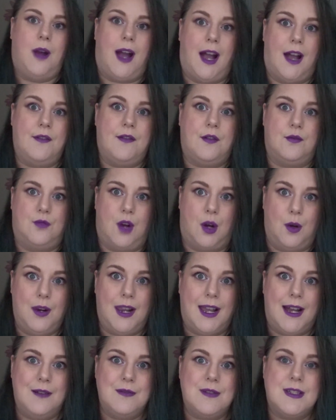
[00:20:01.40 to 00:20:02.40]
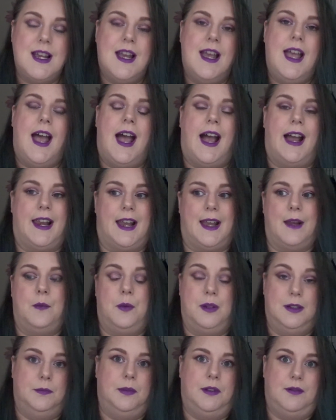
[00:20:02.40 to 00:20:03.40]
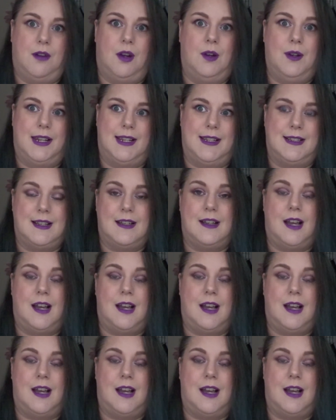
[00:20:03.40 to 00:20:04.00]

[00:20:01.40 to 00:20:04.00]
have a rollout and I will be rolling